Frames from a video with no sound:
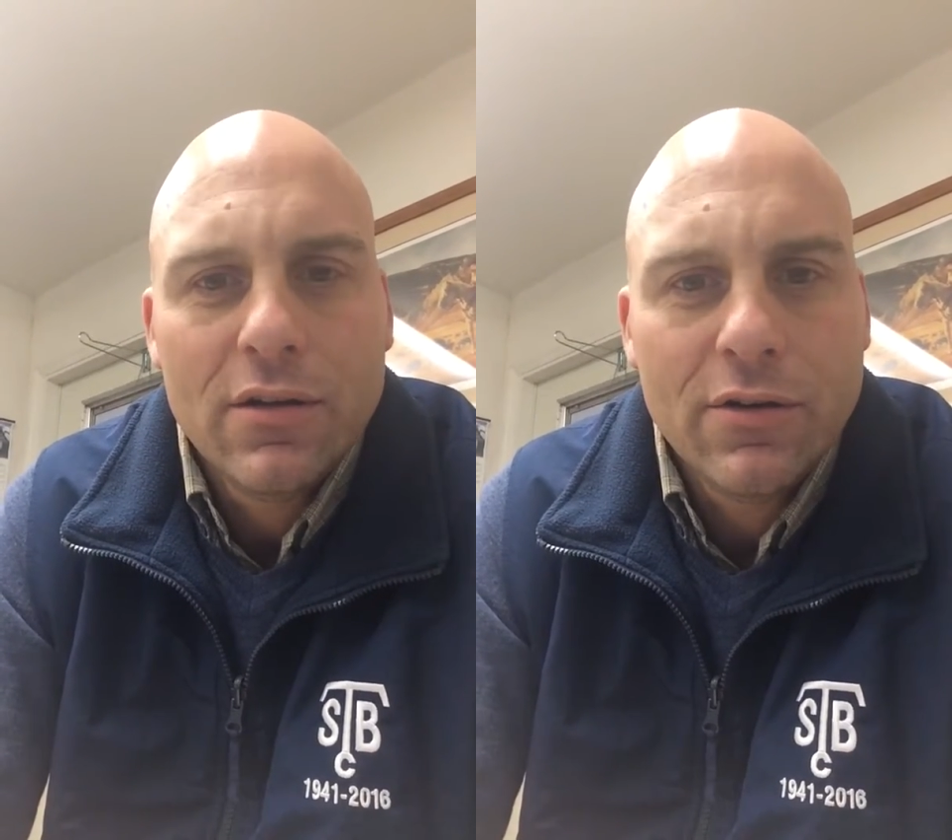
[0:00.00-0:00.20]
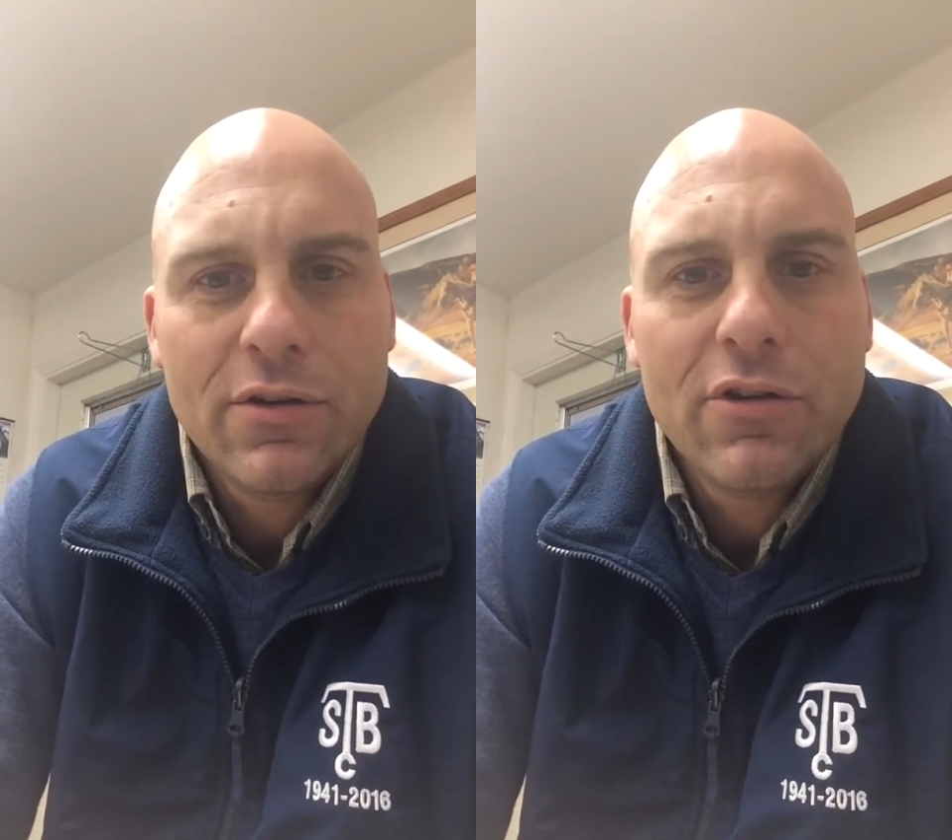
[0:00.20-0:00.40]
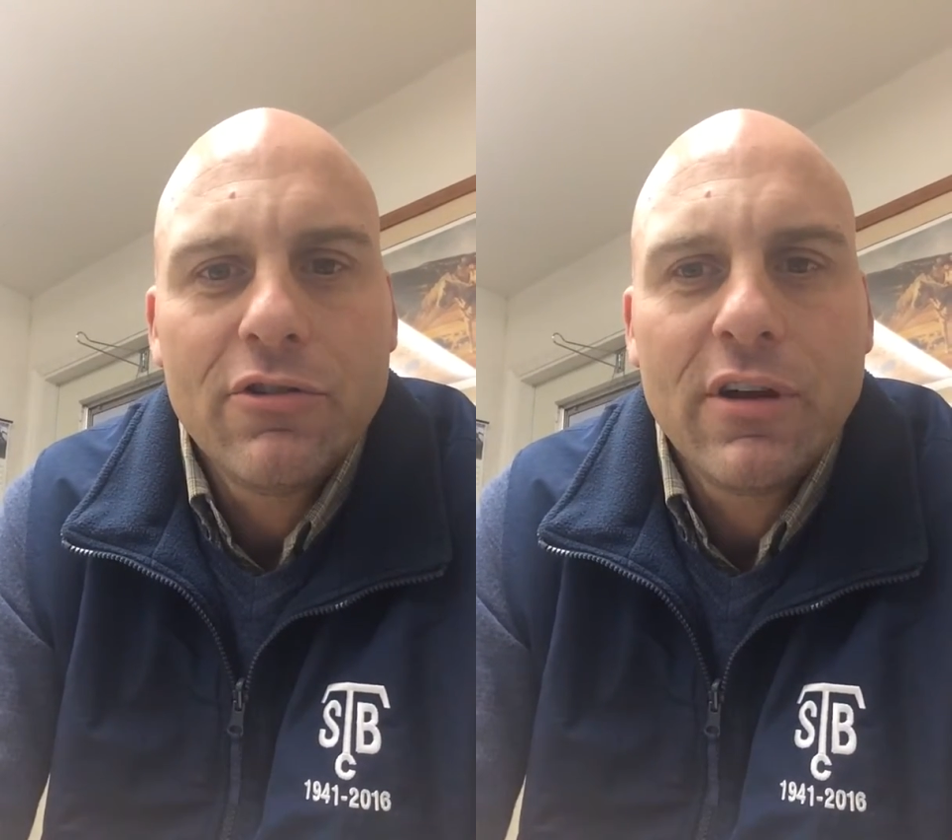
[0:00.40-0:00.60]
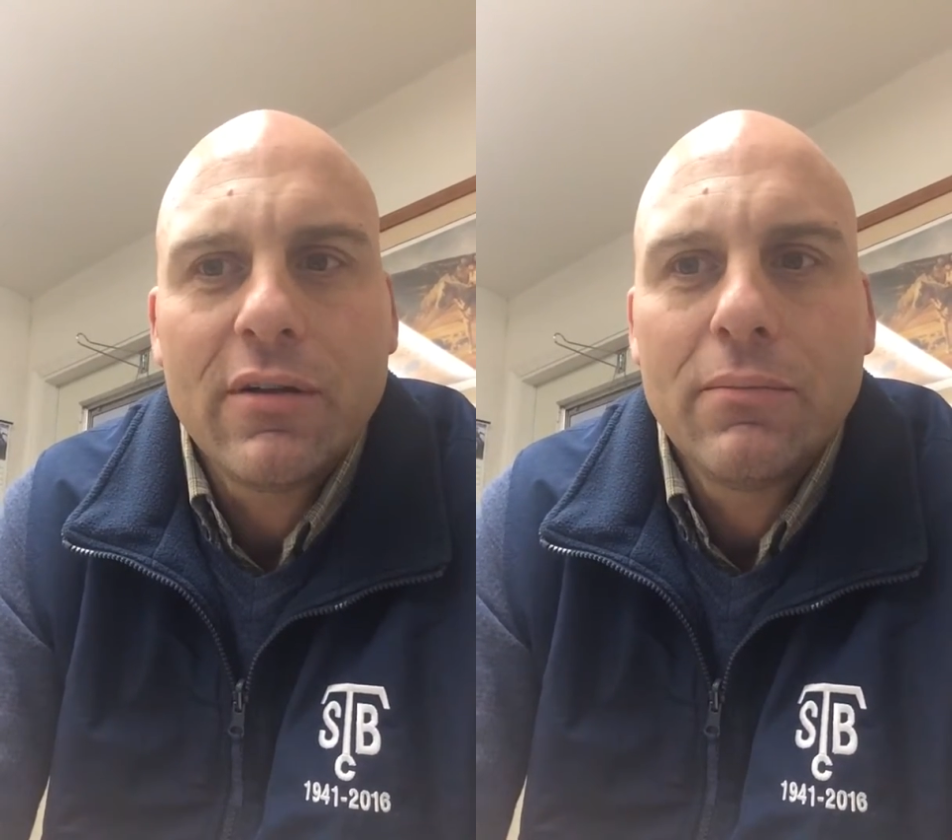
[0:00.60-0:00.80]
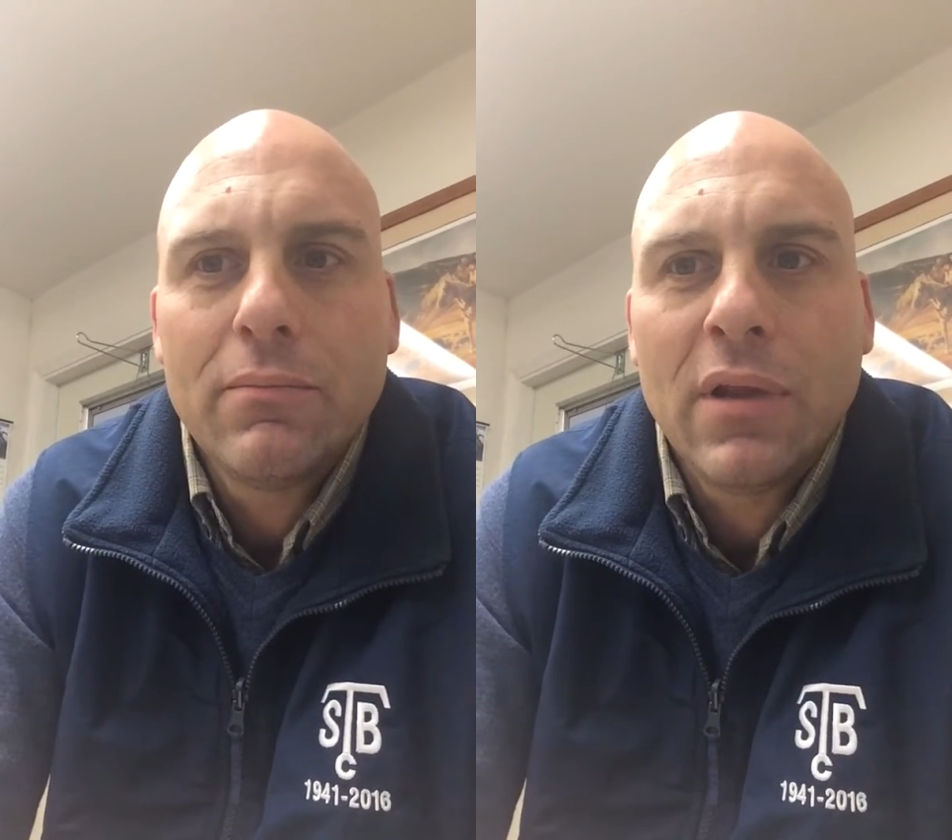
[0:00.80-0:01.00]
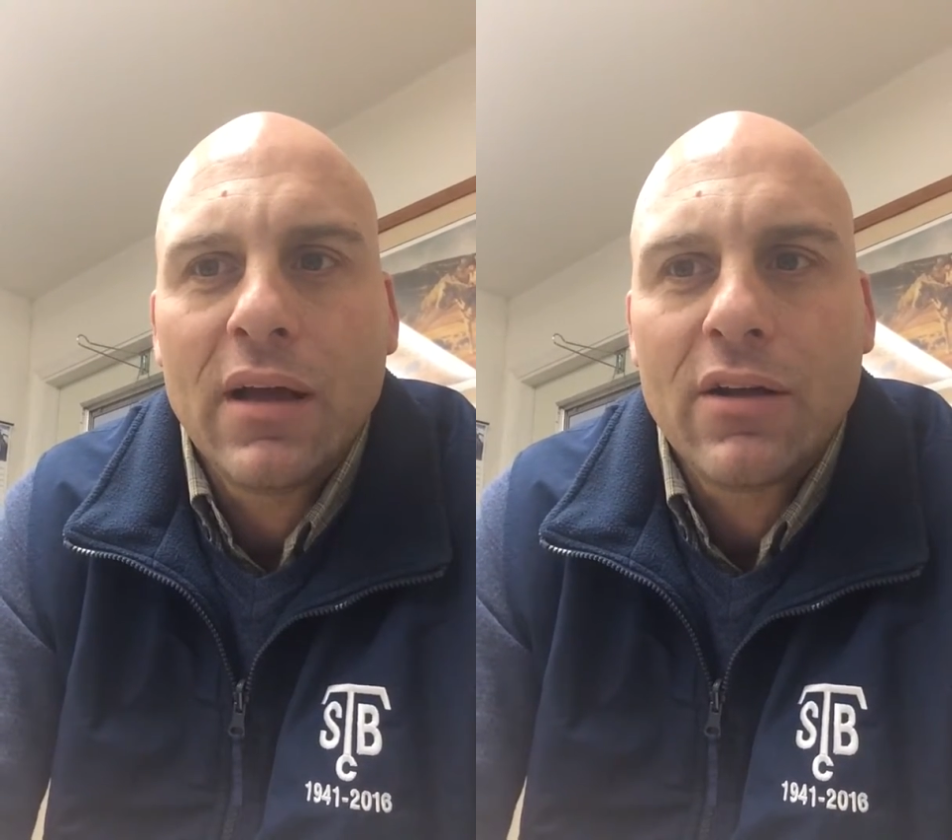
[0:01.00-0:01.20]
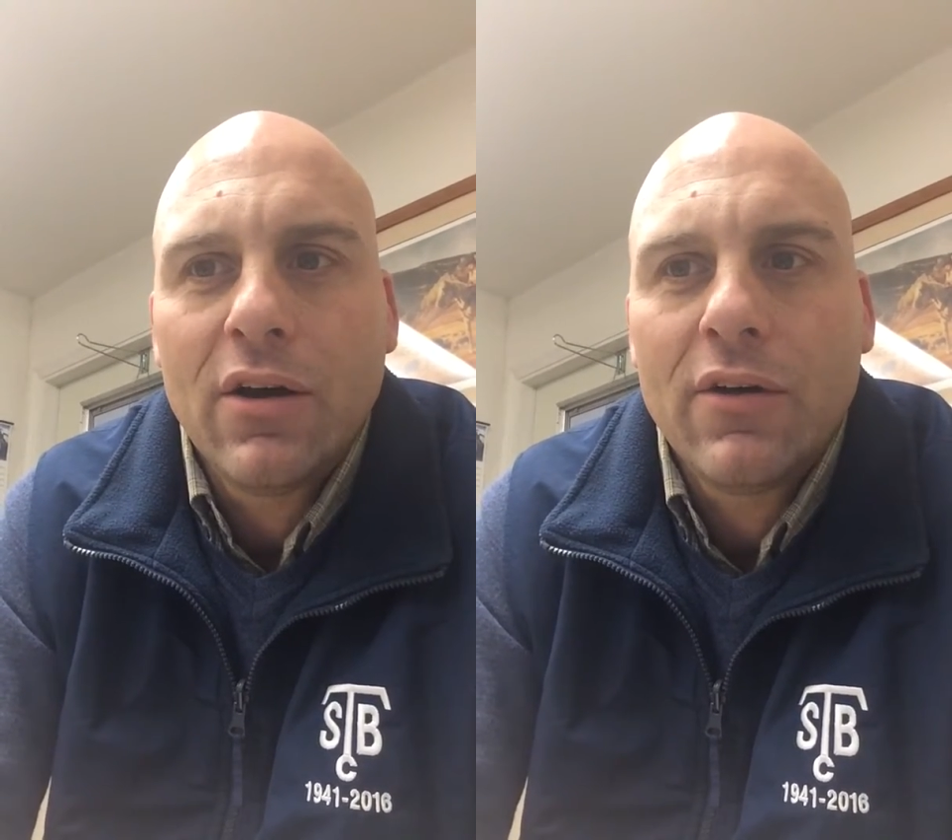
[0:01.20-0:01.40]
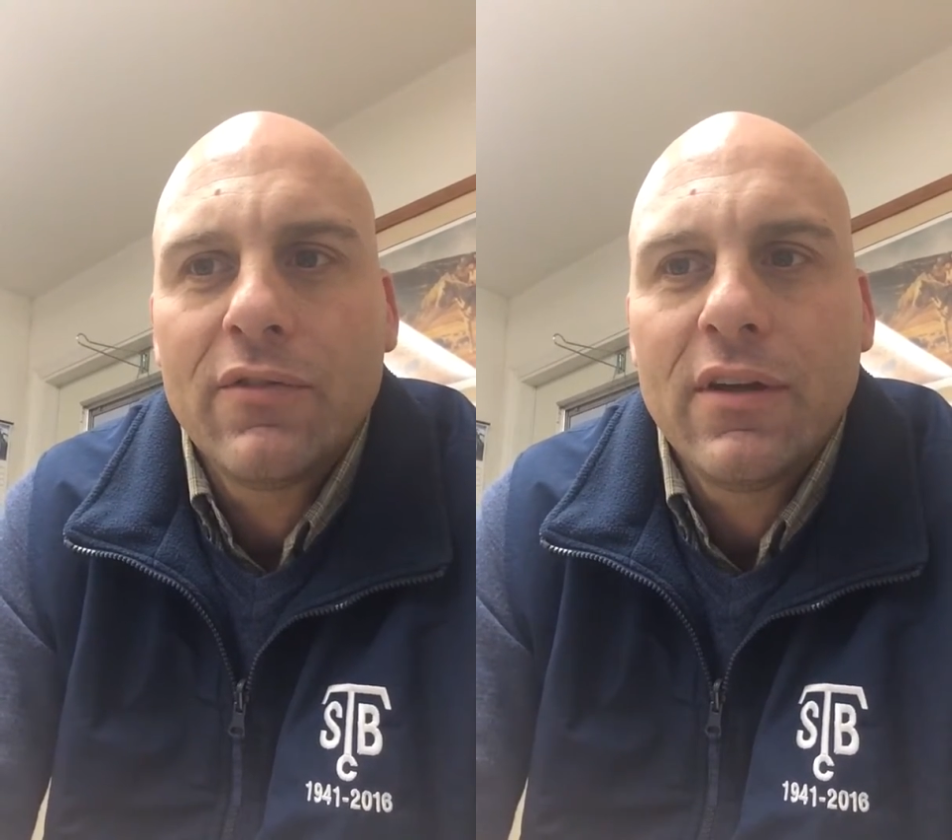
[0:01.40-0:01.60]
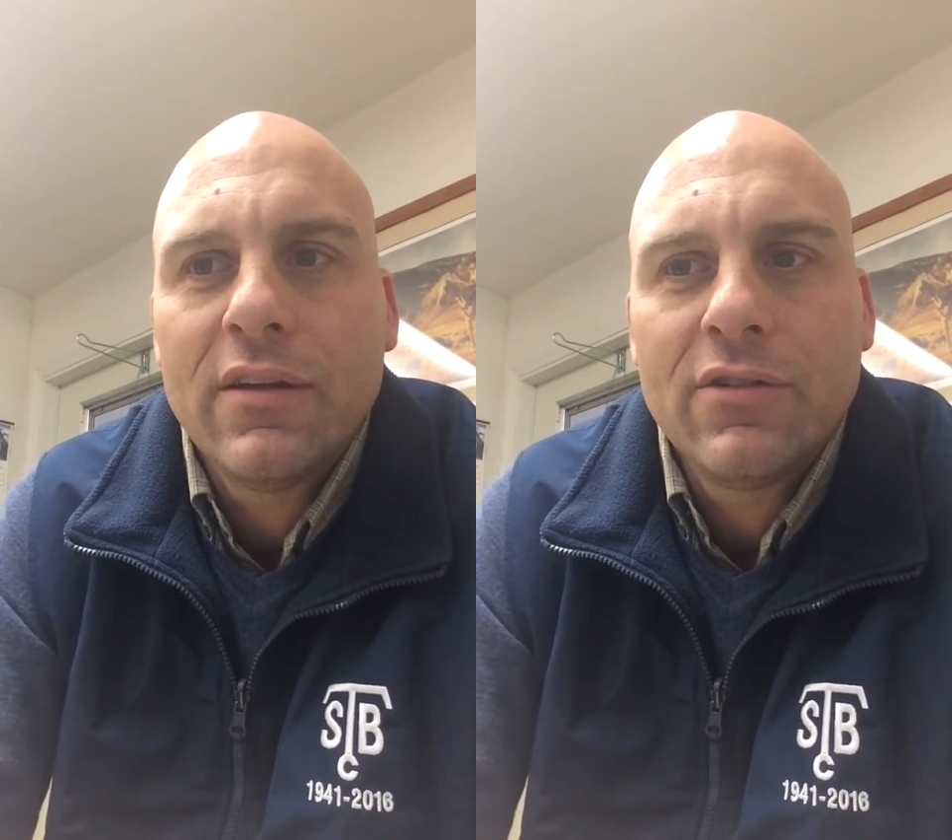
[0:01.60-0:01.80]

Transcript: Learn to drink black coffee